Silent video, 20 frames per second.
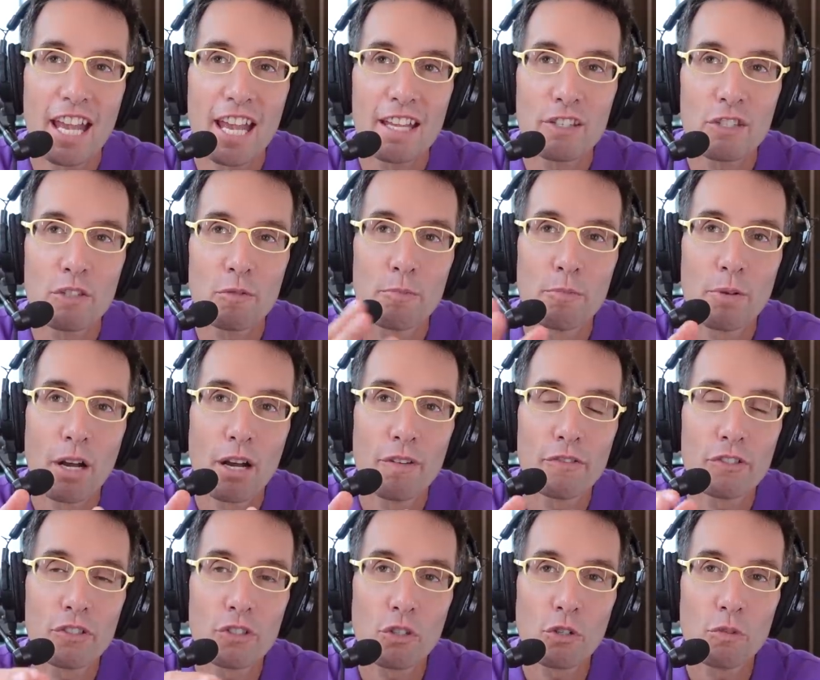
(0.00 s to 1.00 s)
As
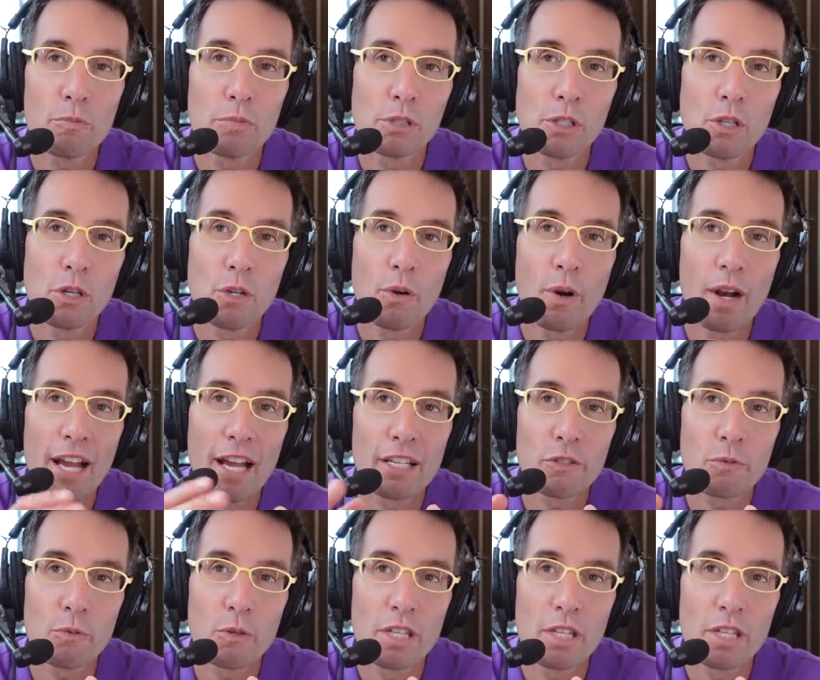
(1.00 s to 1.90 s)
above, so below, as